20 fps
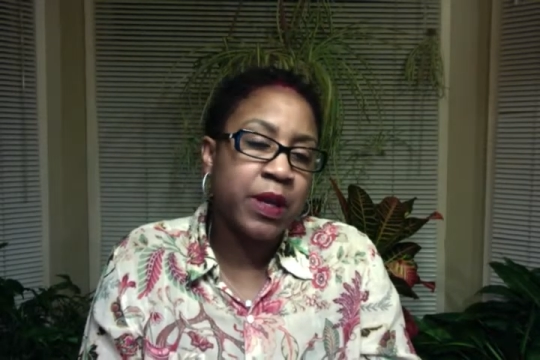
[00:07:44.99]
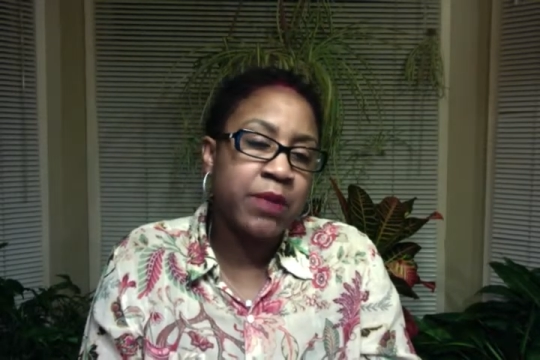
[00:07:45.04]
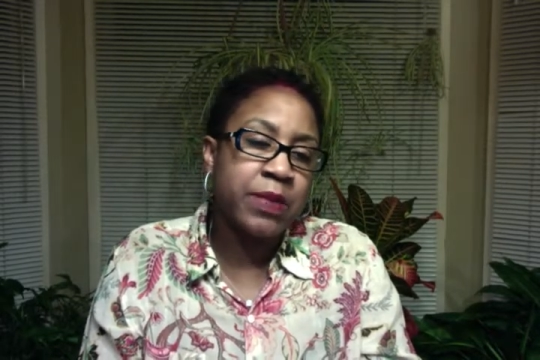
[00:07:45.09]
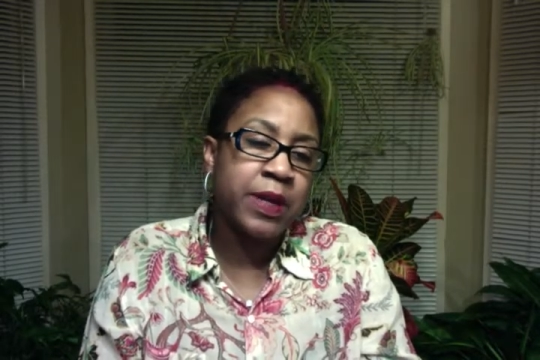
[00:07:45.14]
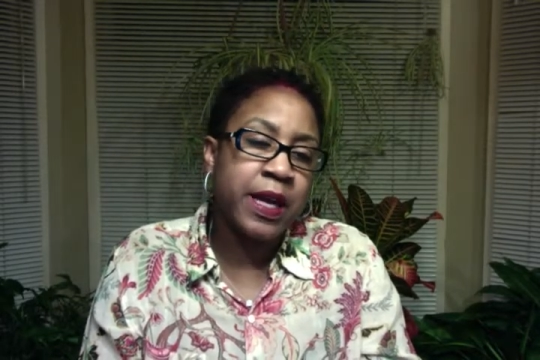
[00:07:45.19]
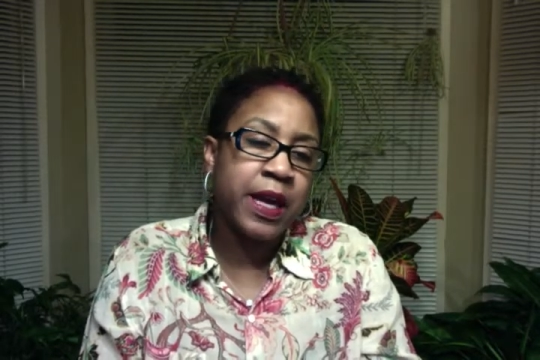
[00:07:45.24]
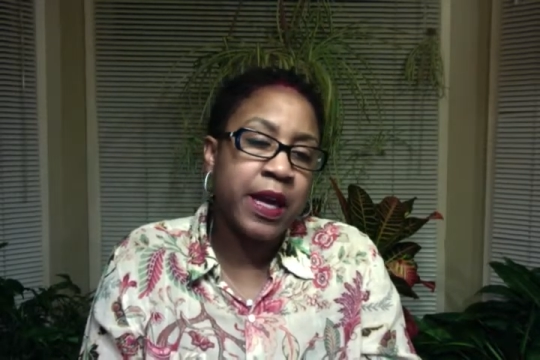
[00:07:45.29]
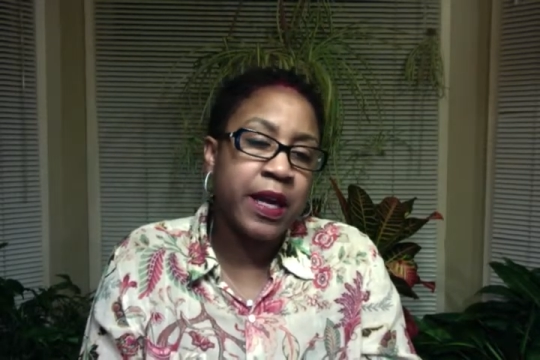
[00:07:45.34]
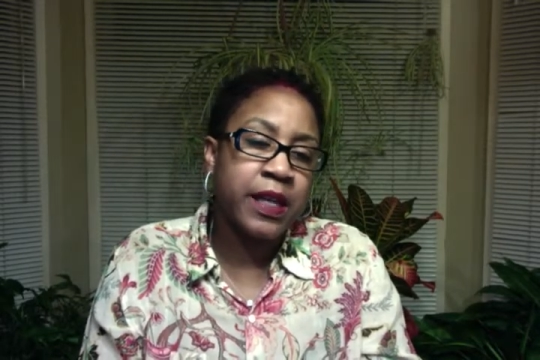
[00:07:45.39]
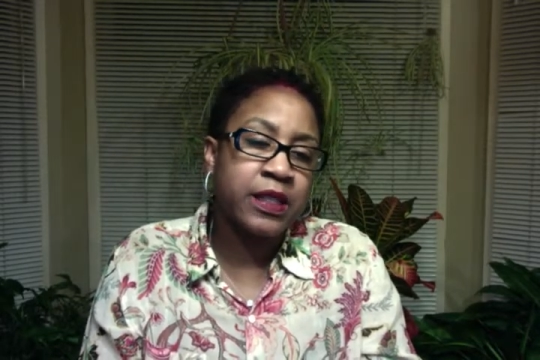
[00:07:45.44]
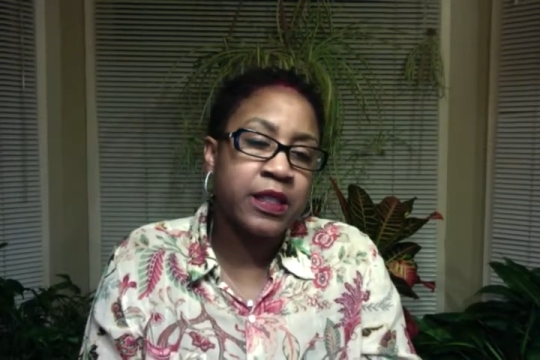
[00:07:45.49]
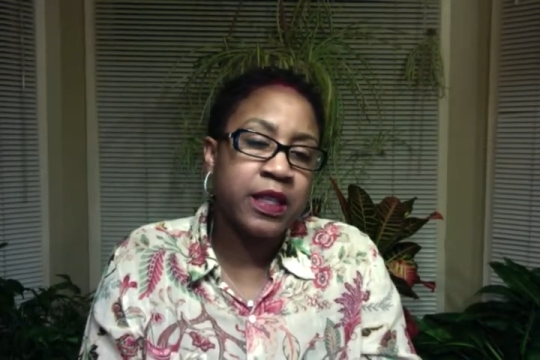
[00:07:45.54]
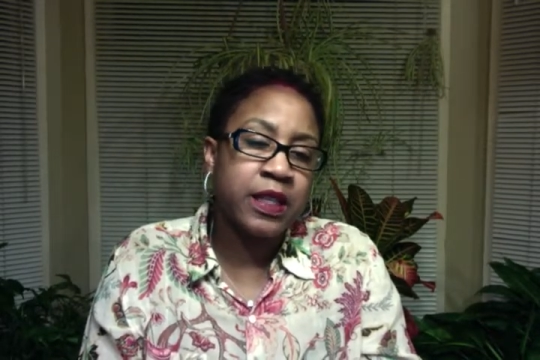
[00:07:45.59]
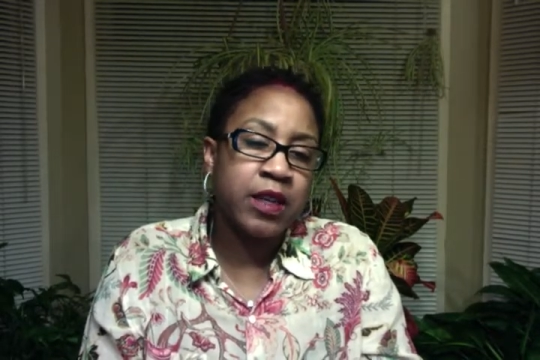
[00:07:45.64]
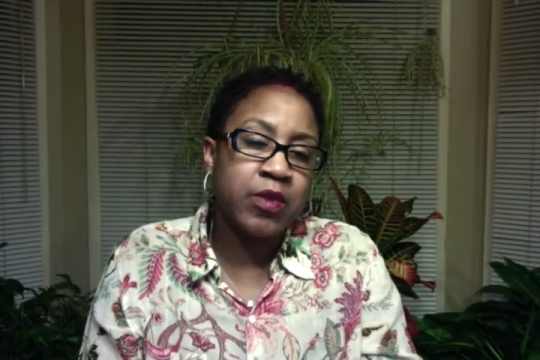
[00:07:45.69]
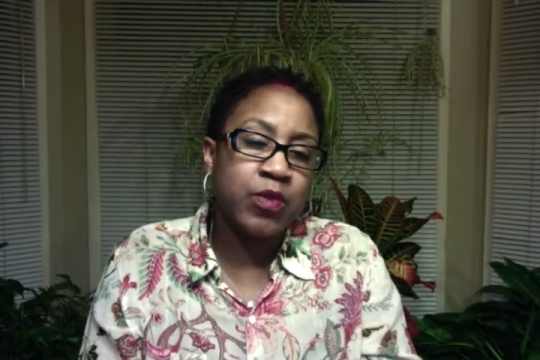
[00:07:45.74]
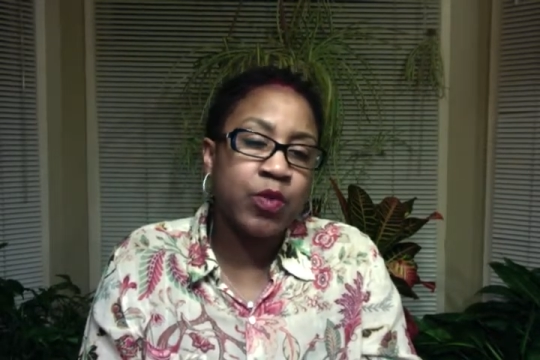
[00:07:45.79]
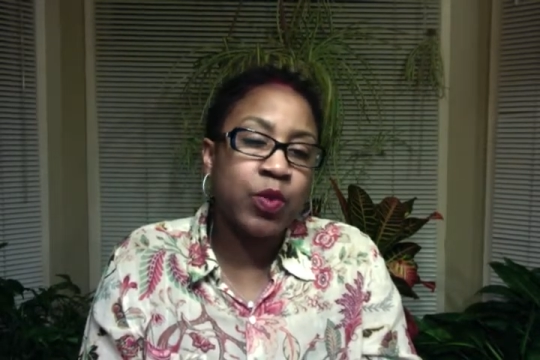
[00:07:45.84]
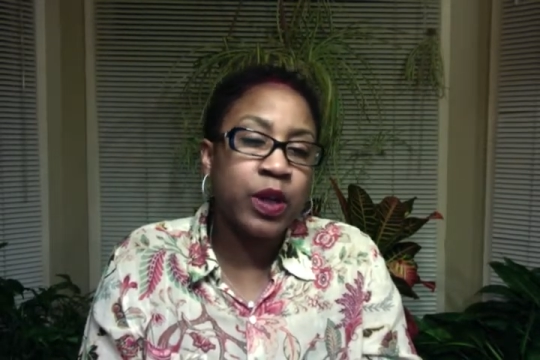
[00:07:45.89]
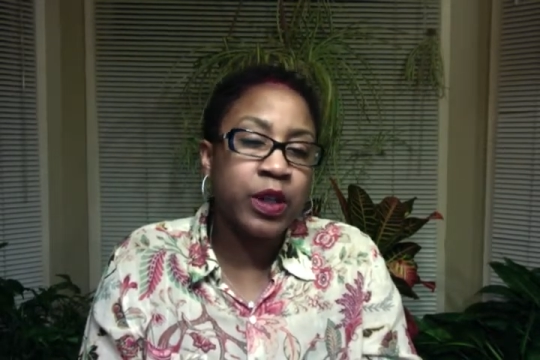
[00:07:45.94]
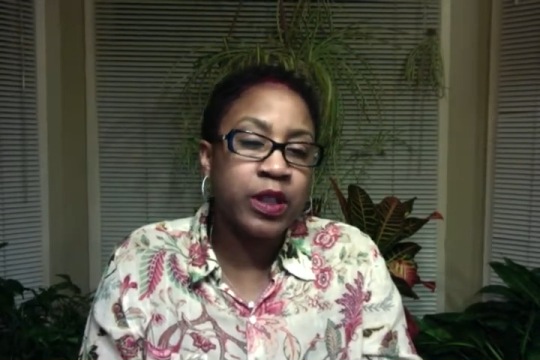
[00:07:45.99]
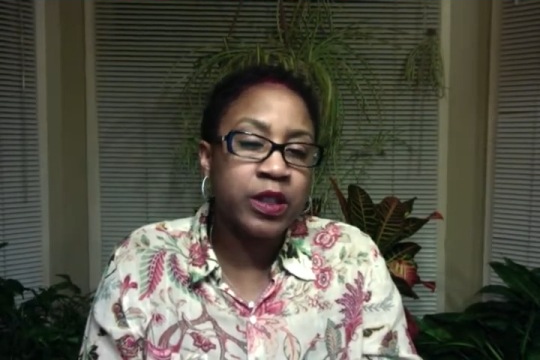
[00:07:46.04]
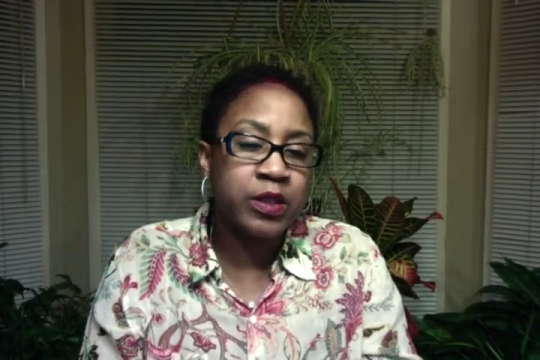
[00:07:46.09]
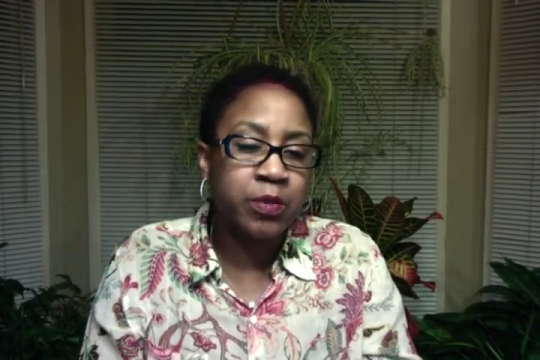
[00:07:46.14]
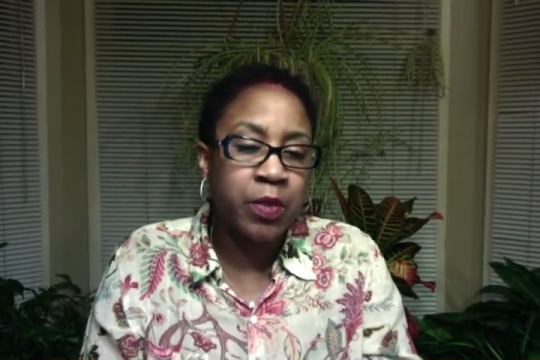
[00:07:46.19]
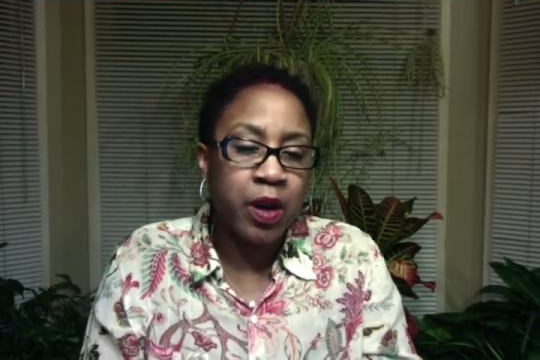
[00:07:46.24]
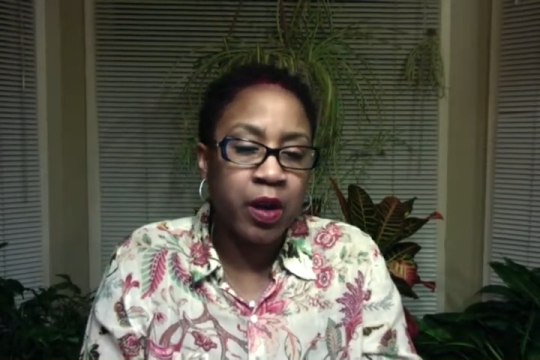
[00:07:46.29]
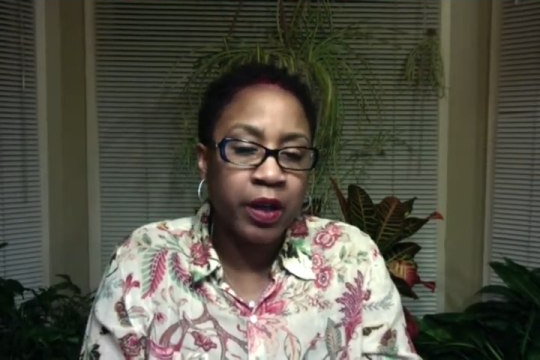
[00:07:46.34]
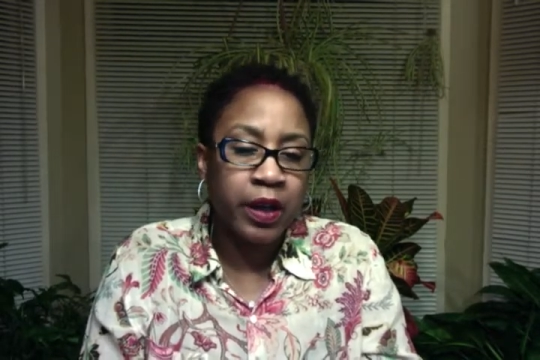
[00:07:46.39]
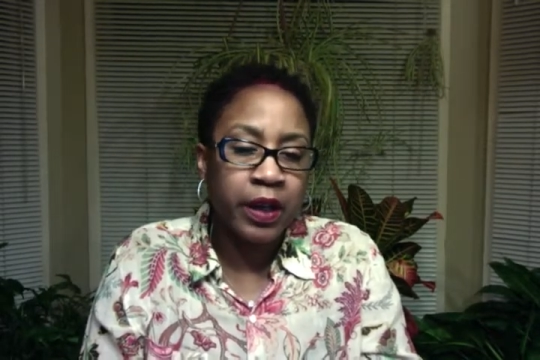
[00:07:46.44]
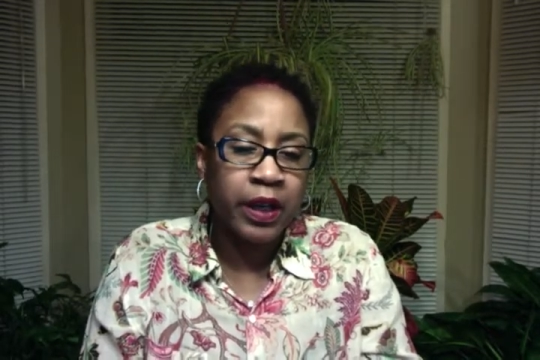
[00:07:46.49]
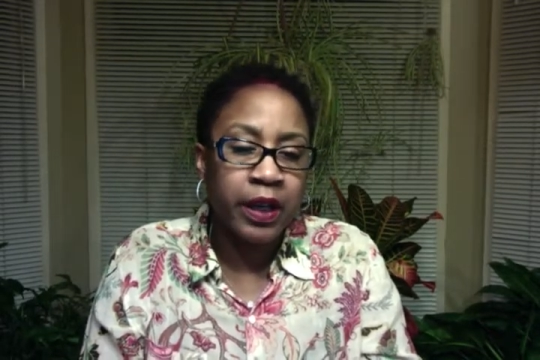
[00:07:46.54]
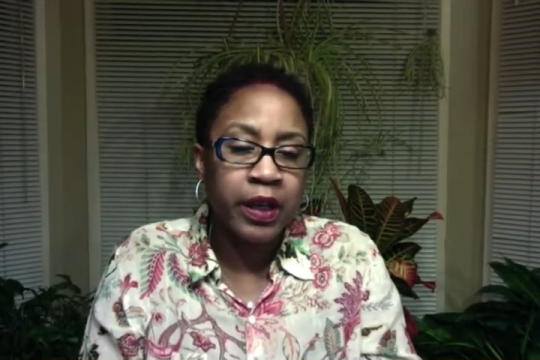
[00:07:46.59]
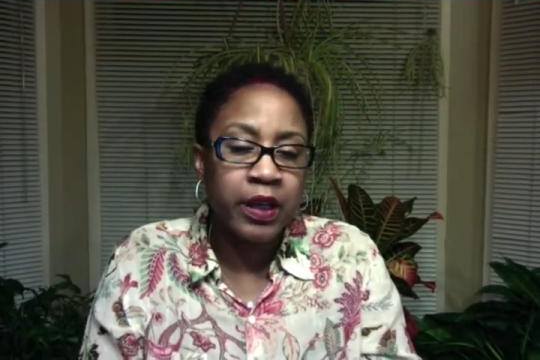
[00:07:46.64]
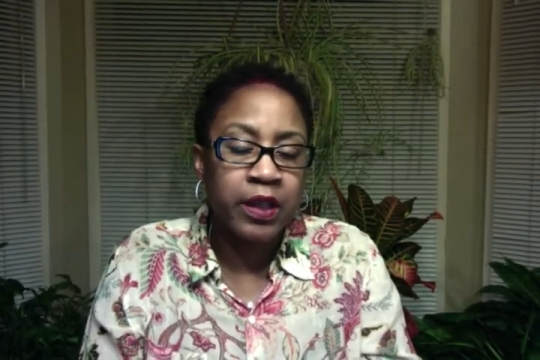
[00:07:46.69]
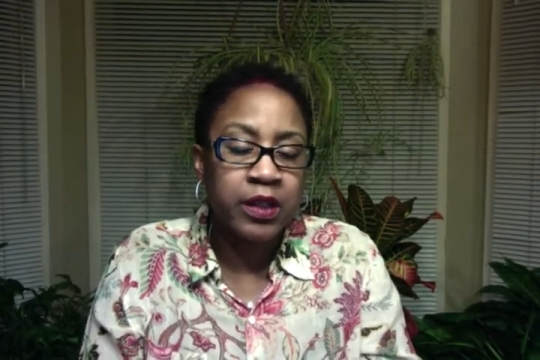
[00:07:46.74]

be asking, what is marketing?